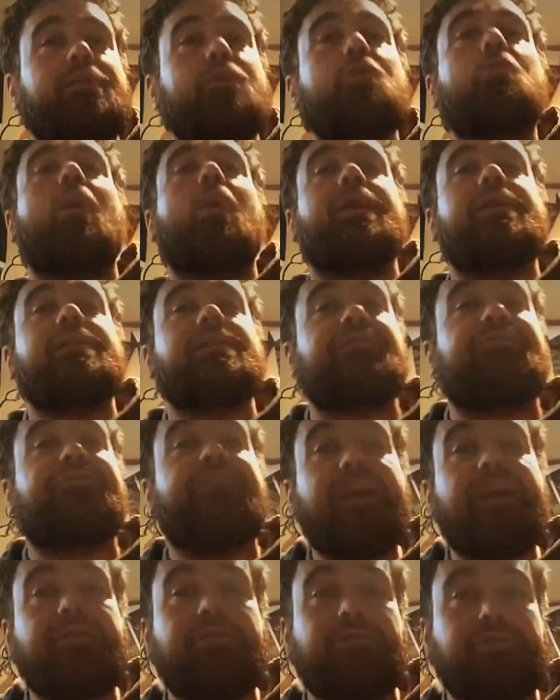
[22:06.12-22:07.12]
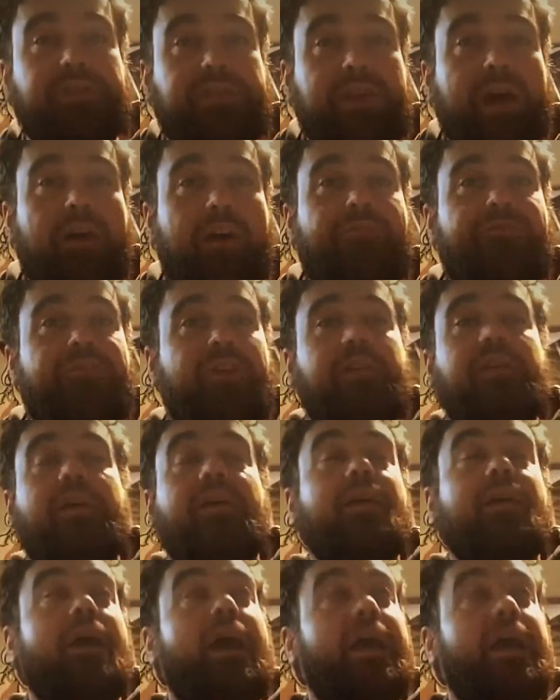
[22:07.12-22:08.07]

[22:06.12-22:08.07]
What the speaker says: and you want to defend yourself and